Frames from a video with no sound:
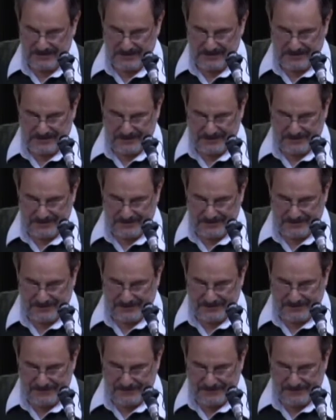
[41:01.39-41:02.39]

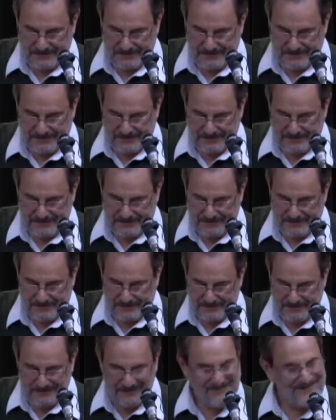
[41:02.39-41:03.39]

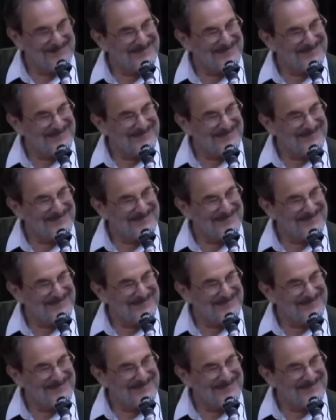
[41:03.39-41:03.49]
(silence)